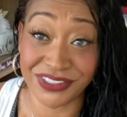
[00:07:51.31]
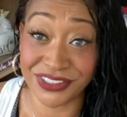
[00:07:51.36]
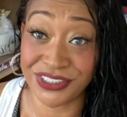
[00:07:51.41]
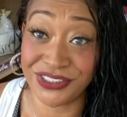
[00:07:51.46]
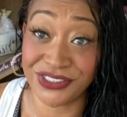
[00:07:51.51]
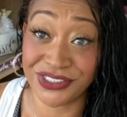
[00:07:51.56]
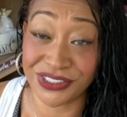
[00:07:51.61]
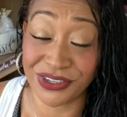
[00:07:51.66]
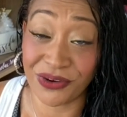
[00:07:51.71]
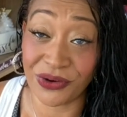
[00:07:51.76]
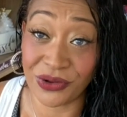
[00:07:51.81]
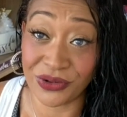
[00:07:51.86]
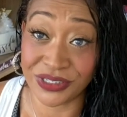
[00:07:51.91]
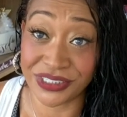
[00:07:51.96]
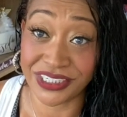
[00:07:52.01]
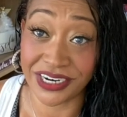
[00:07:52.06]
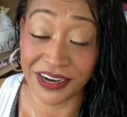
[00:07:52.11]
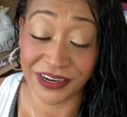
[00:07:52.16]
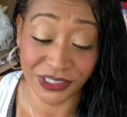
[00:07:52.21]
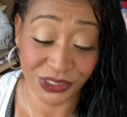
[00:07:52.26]
to use the whole
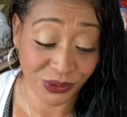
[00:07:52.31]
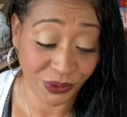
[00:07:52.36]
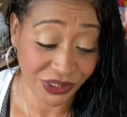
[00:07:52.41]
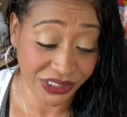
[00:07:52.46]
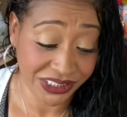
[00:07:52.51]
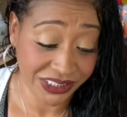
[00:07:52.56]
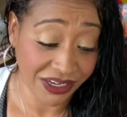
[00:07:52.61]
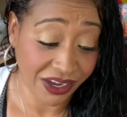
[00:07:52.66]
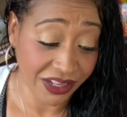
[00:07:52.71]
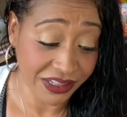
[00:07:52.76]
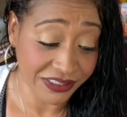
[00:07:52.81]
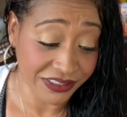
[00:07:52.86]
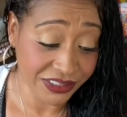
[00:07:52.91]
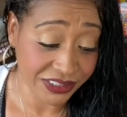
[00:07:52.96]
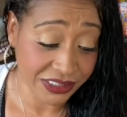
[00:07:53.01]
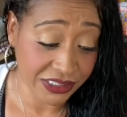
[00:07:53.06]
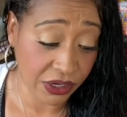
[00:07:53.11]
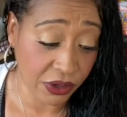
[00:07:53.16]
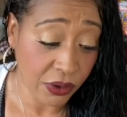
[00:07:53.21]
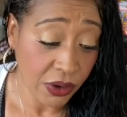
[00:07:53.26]
entire $20
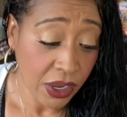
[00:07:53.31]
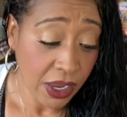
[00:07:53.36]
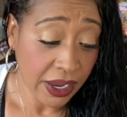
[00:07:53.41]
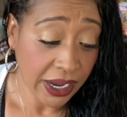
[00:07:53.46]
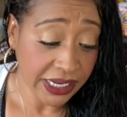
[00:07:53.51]
so